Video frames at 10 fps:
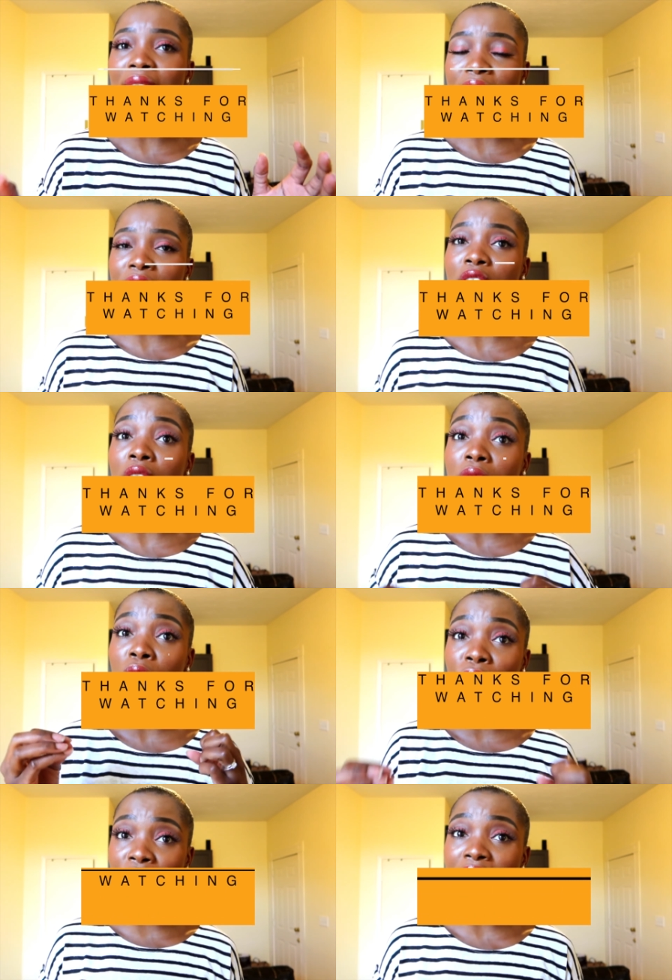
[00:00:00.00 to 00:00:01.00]
and they are
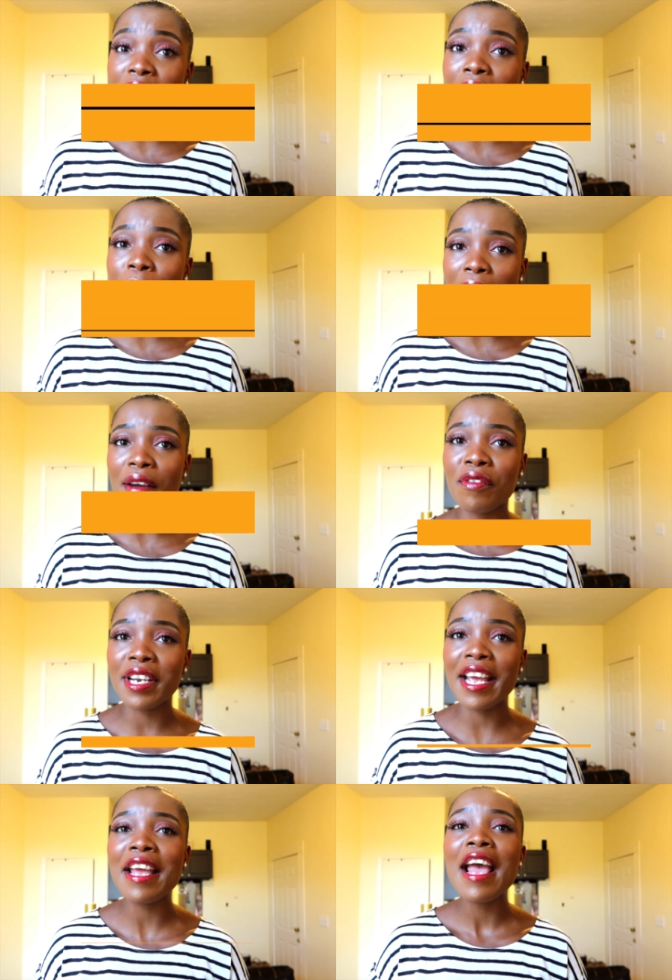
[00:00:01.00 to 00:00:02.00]
getting up every
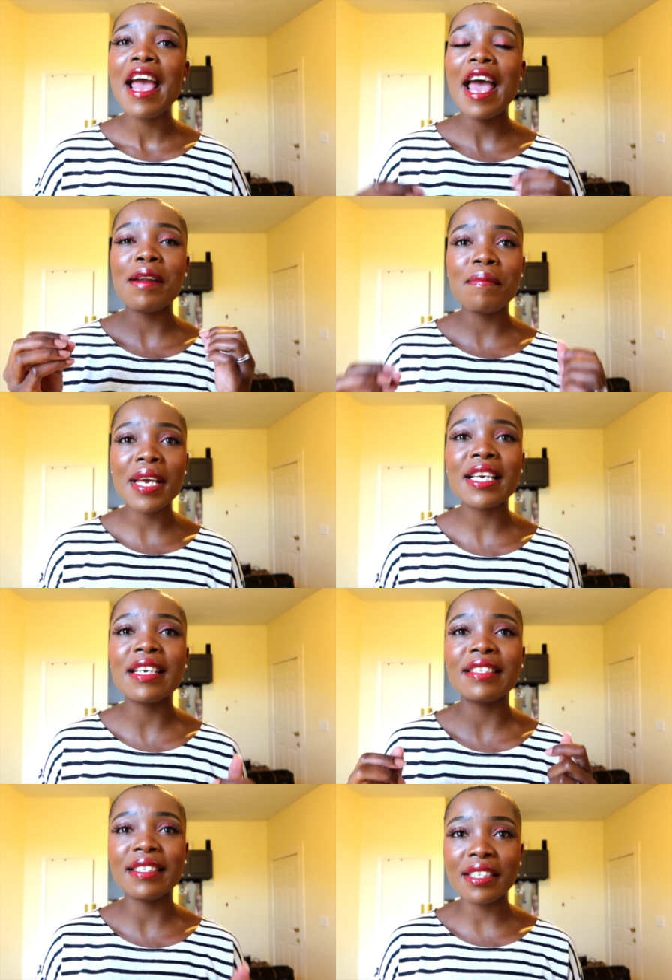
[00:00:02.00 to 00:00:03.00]
day and
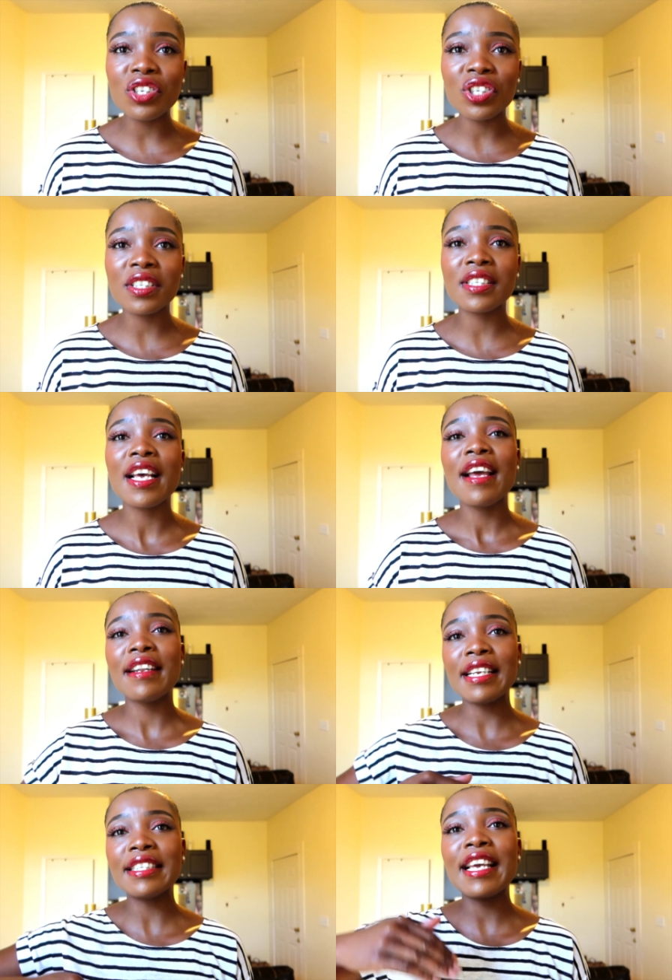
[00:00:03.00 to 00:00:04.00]
making decisions
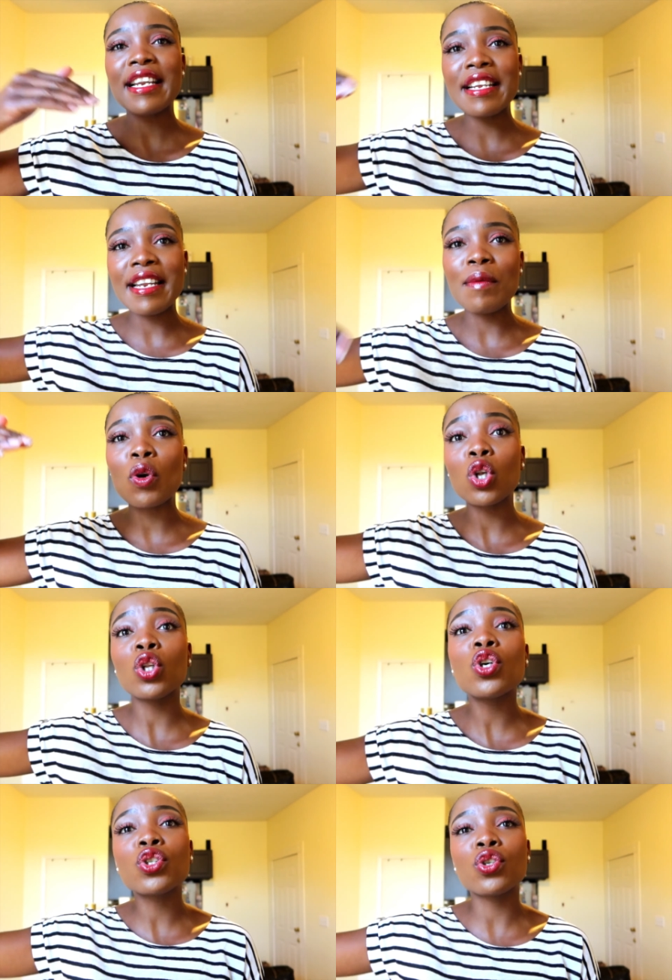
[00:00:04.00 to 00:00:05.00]
that's getting them
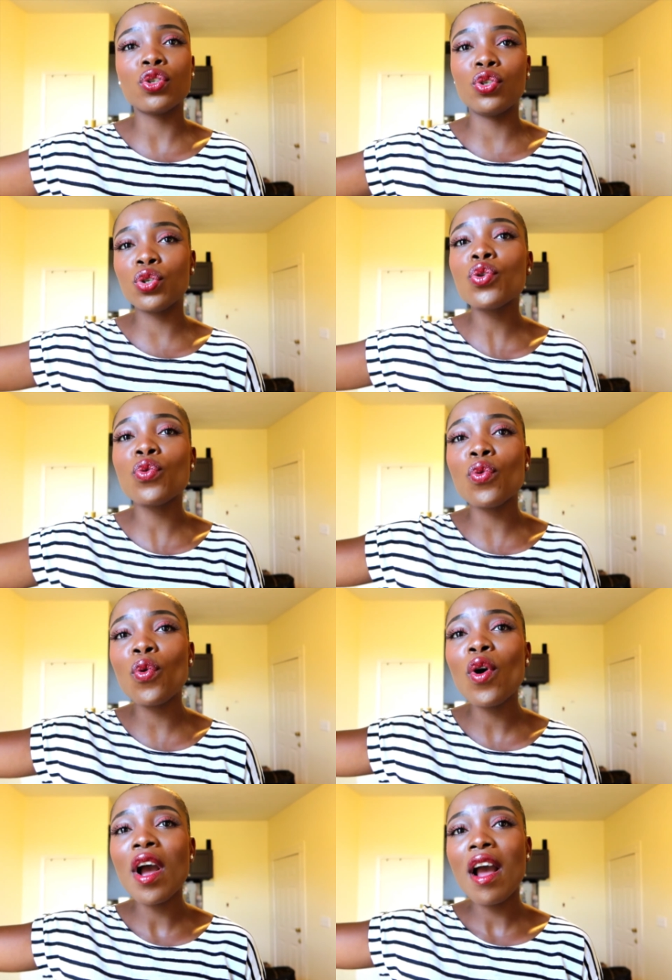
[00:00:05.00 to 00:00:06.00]
closer
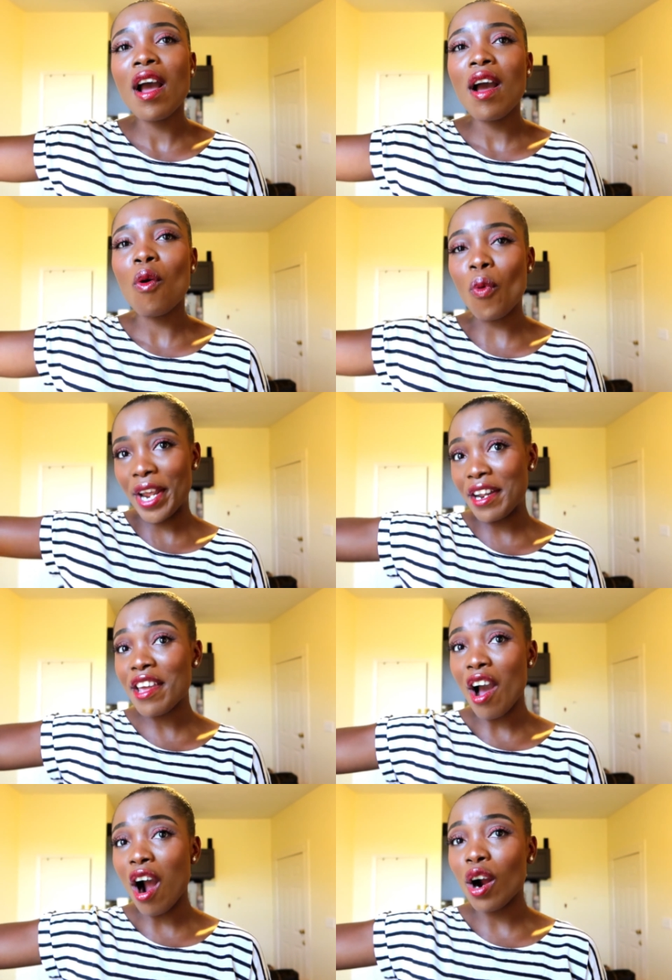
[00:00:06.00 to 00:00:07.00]
to where
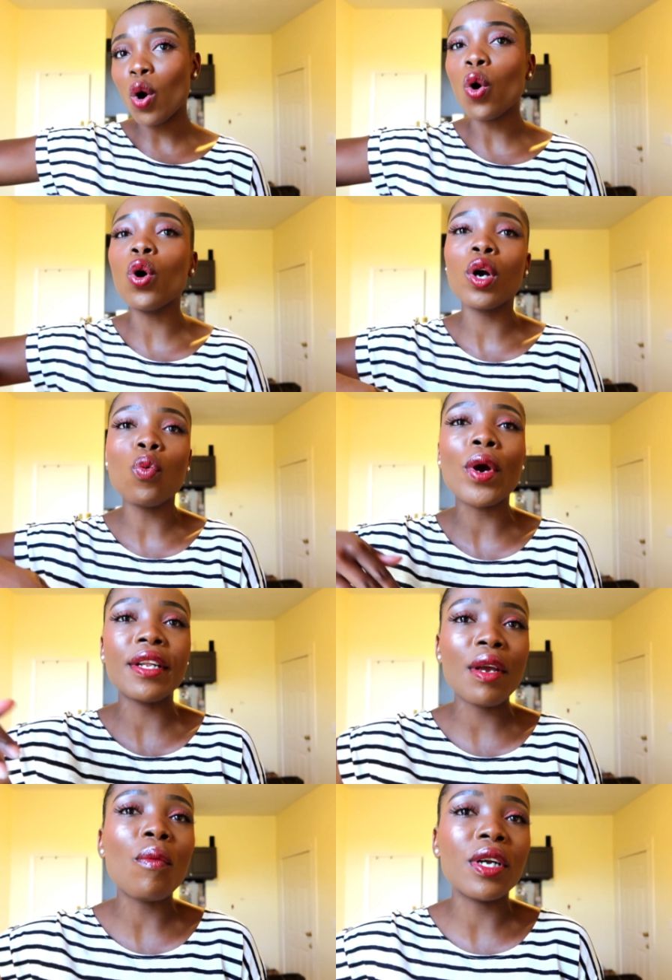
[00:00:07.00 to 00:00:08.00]
they are or where
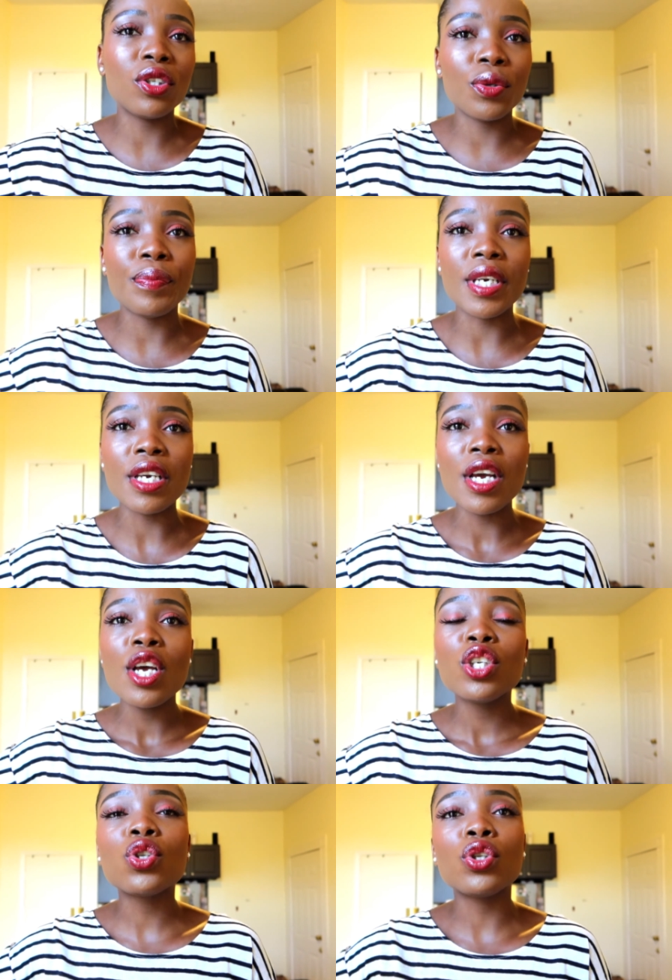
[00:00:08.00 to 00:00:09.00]
they want to be.
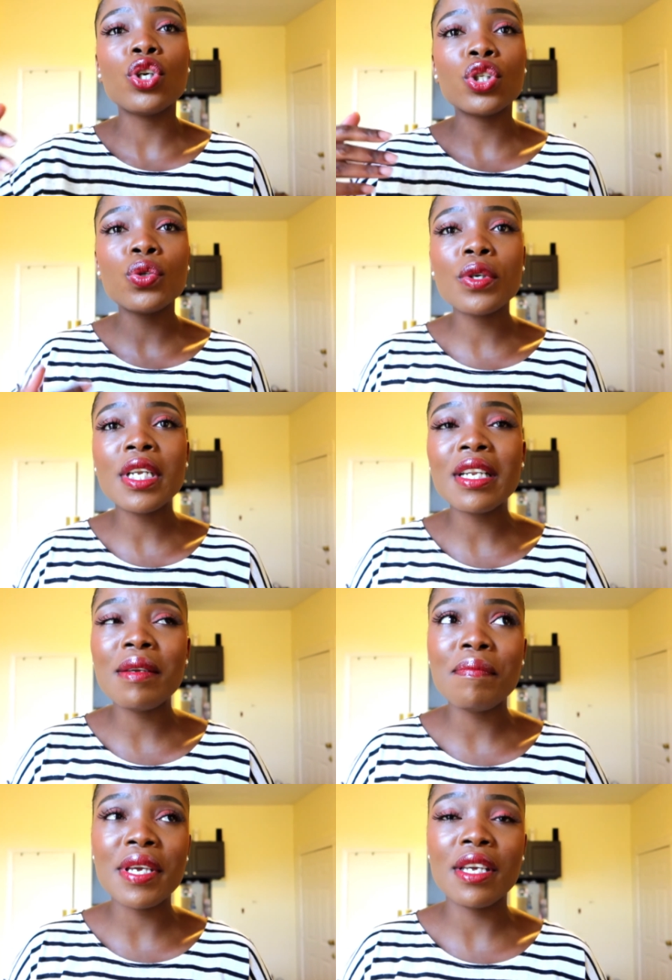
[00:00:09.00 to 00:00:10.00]
So there's no need
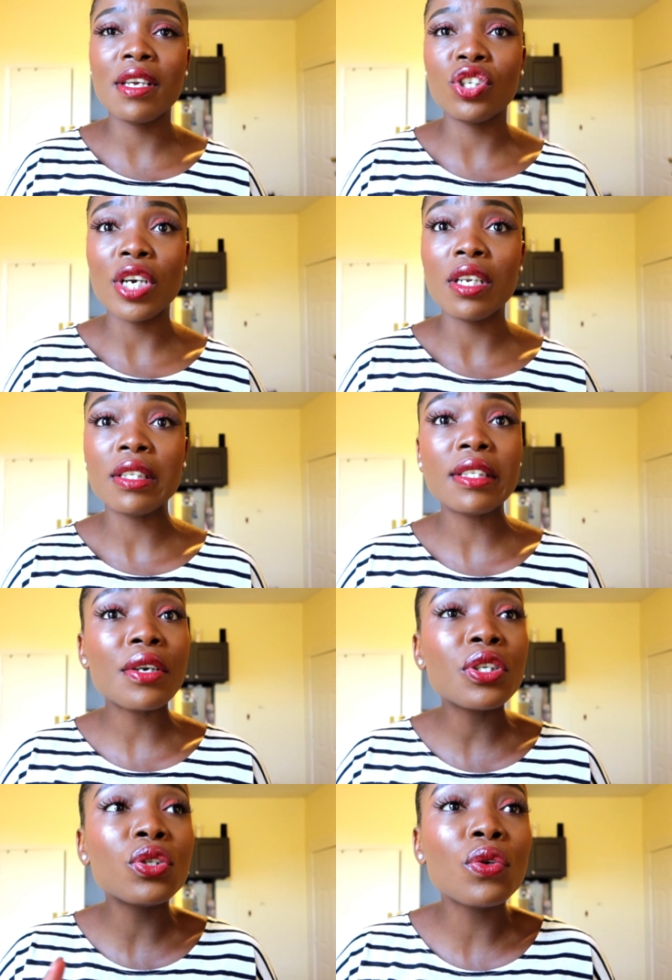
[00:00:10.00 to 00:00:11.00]
in being jealous. There
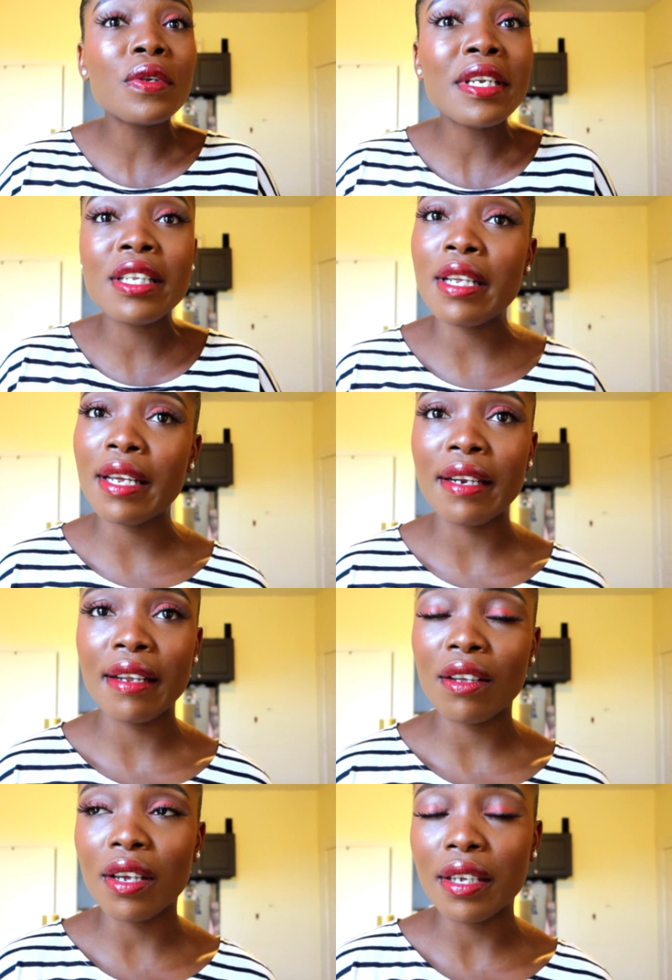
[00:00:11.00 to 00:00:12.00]
is no need
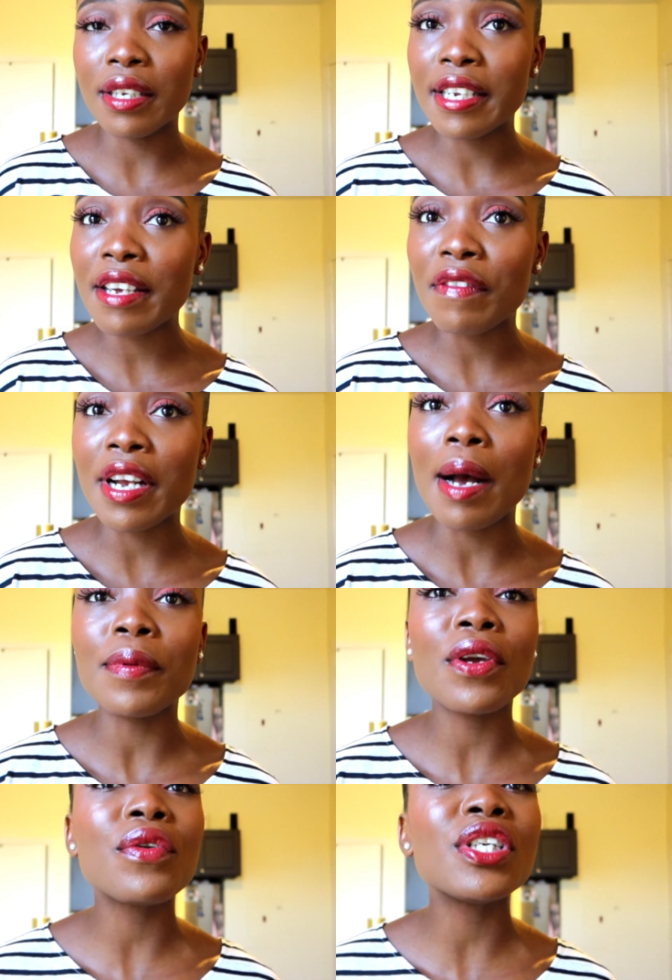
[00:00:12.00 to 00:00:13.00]
in giving up.
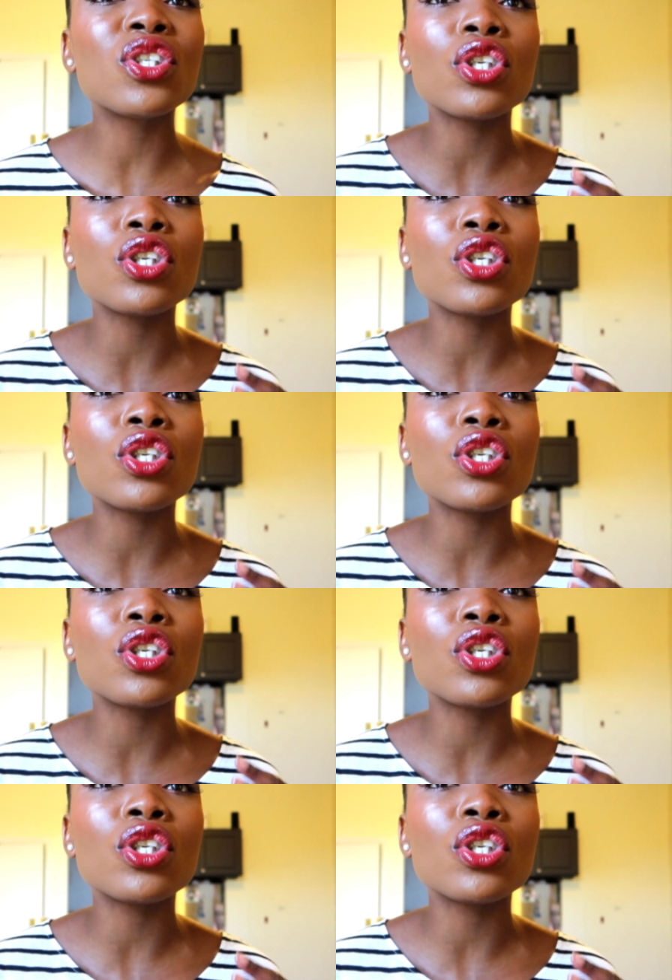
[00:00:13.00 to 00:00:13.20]
There is